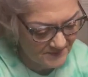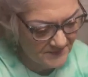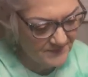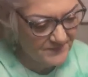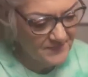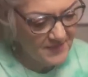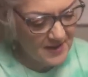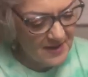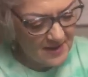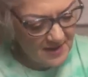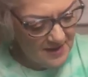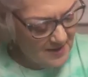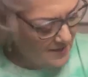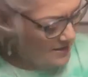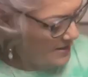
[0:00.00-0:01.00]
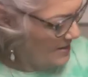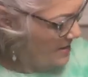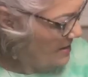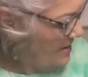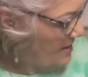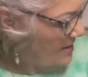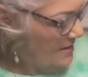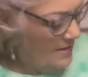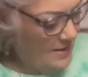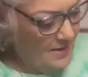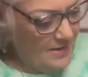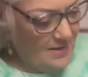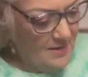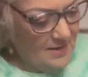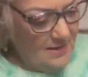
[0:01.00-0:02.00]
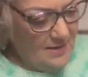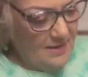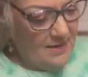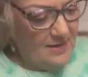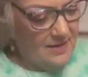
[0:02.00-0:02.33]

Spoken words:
Probably not quite as glittery or as